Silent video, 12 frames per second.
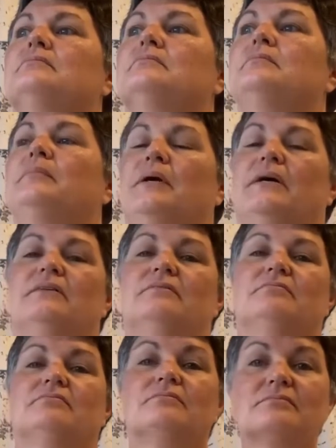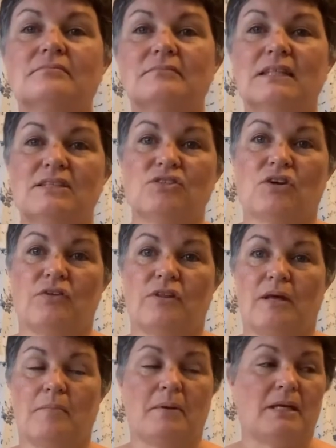But there's not
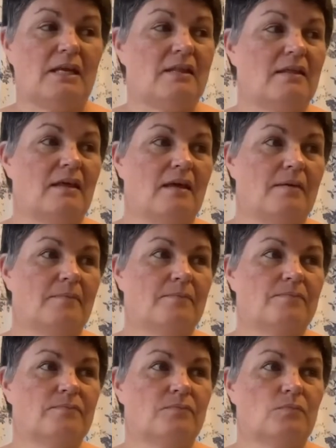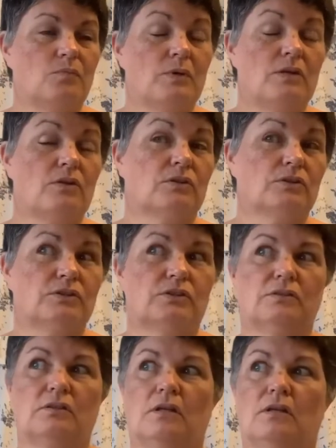that many there. We
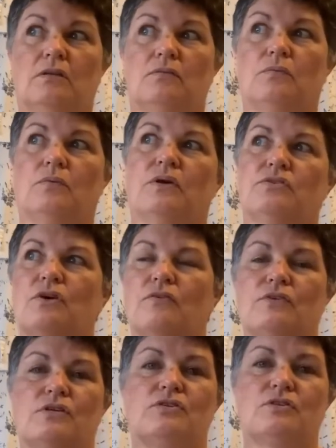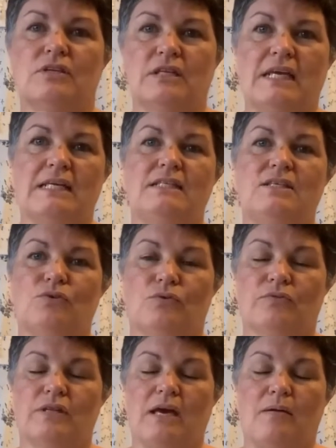lost, after I took the netting
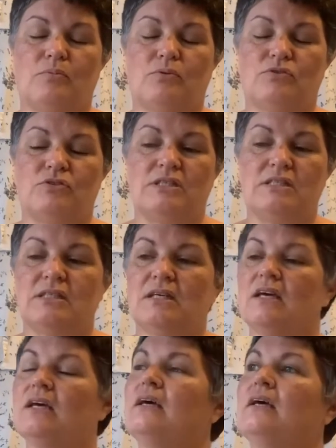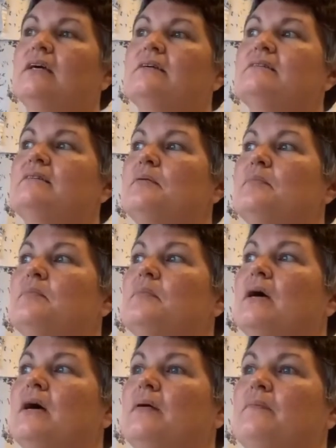off the apple trees, some
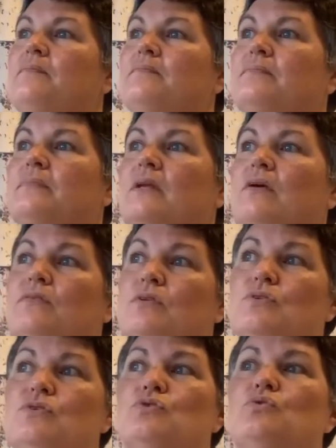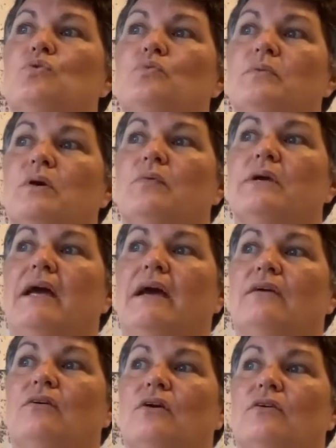the storm that we
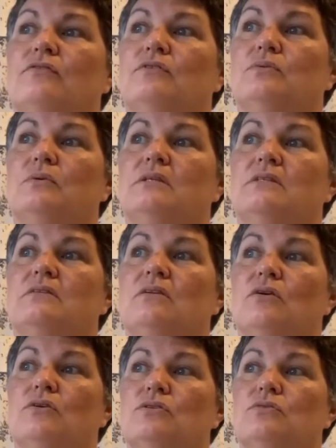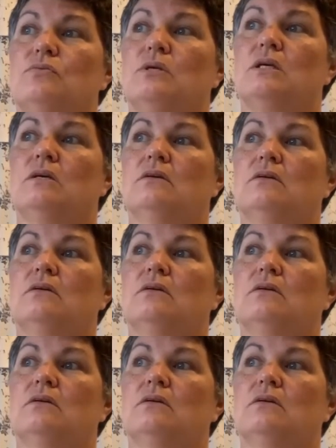had afterwards last week